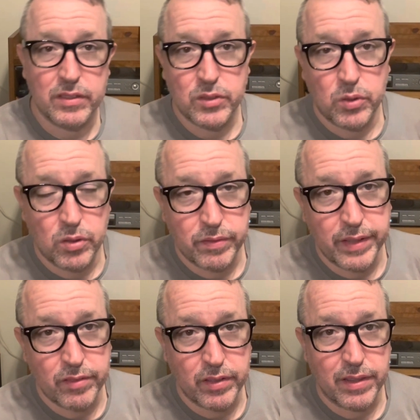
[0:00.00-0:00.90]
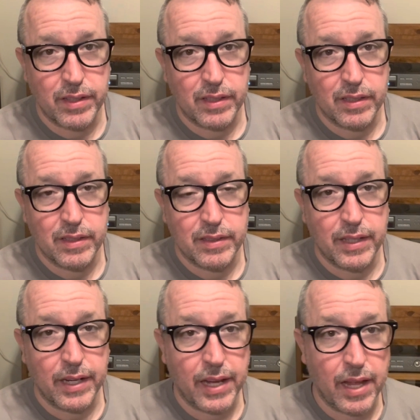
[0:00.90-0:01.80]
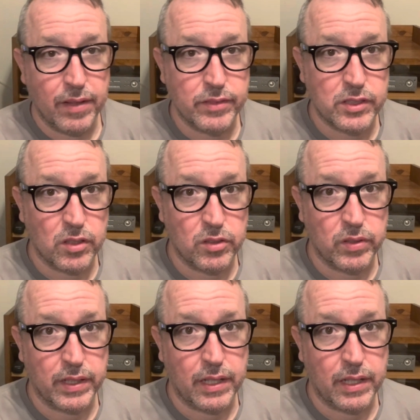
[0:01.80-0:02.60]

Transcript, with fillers: tour of everything that I have Star Trek